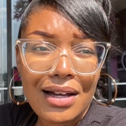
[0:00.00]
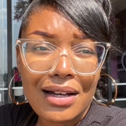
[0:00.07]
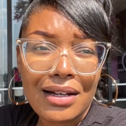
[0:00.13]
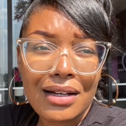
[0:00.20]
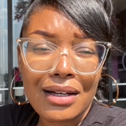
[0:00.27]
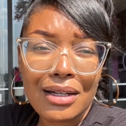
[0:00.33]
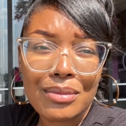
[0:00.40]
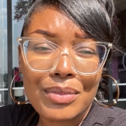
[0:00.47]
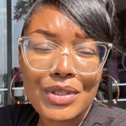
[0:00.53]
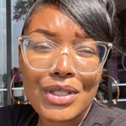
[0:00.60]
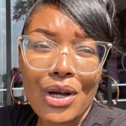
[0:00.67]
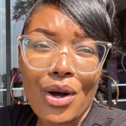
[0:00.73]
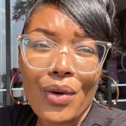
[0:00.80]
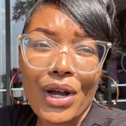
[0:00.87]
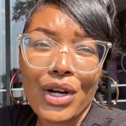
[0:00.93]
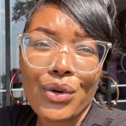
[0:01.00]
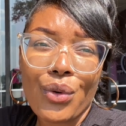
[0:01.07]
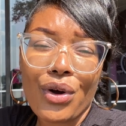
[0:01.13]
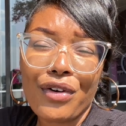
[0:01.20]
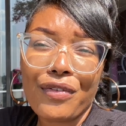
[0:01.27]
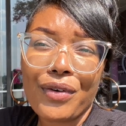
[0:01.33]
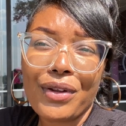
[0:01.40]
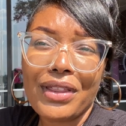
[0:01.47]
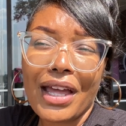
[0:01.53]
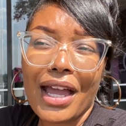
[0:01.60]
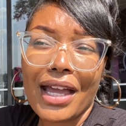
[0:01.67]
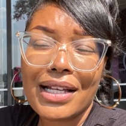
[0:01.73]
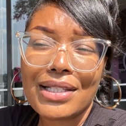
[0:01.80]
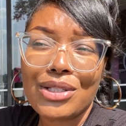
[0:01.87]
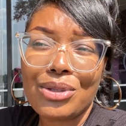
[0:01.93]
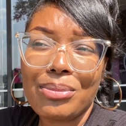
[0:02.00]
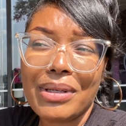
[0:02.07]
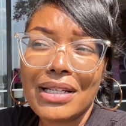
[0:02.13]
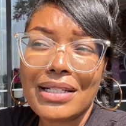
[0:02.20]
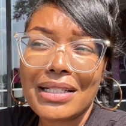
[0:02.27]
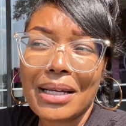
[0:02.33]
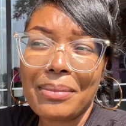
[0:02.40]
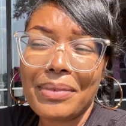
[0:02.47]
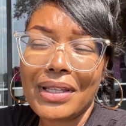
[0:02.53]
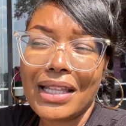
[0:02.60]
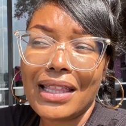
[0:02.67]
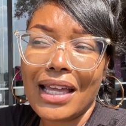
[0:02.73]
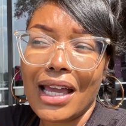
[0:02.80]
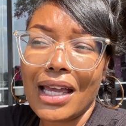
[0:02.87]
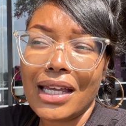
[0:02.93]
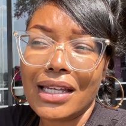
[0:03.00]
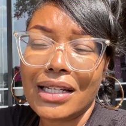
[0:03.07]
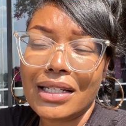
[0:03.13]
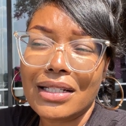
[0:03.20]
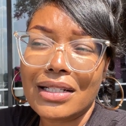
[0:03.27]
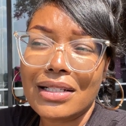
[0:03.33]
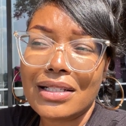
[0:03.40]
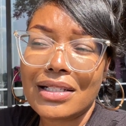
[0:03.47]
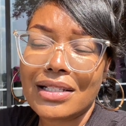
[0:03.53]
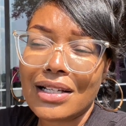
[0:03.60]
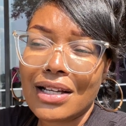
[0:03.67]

So in order for that to be something that is